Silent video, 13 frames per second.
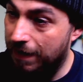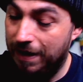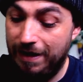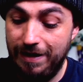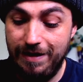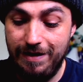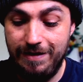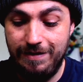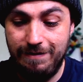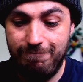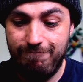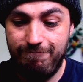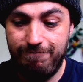I
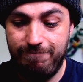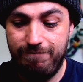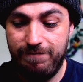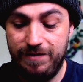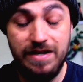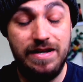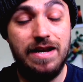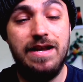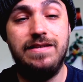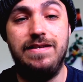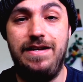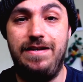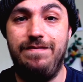did not
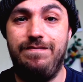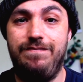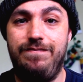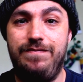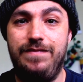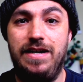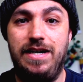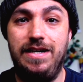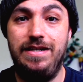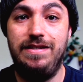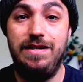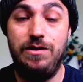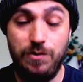hesitate.
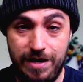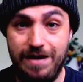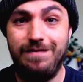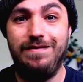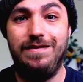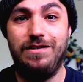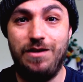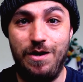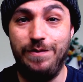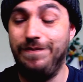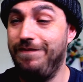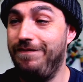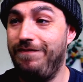I said, okay, let's go.